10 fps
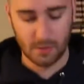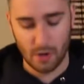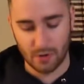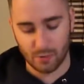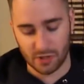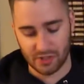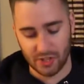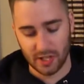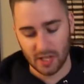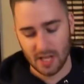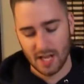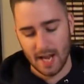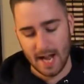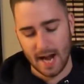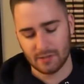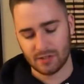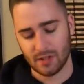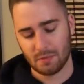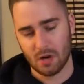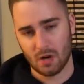You always want to see it. It outs
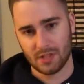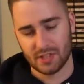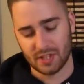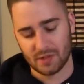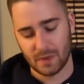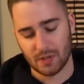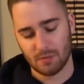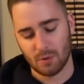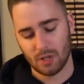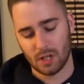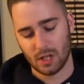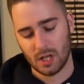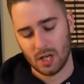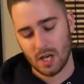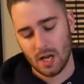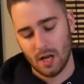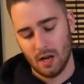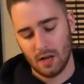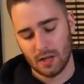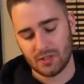dumb cards like Inspector Border,
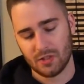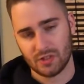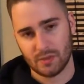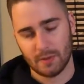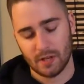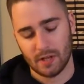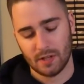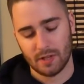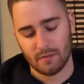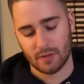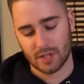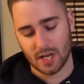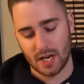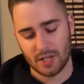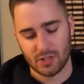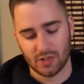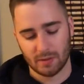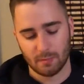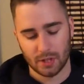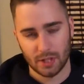because you can summon the Invoked guy and just,
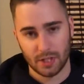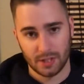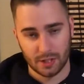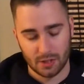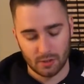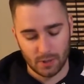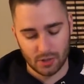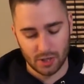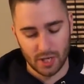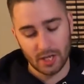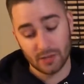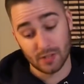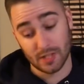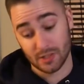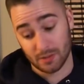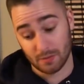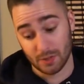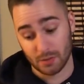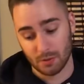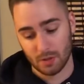like, book it and then go about your day, so that's, like,
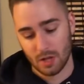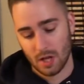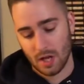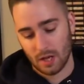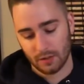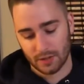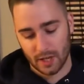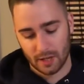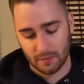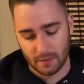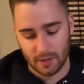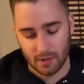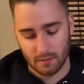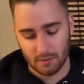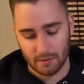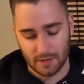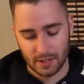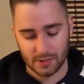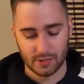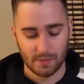really cool. Learned that in one of the
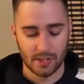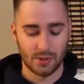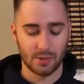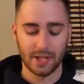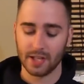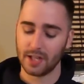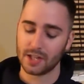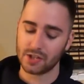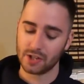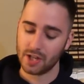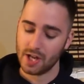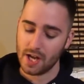profiles this past weekend, actually.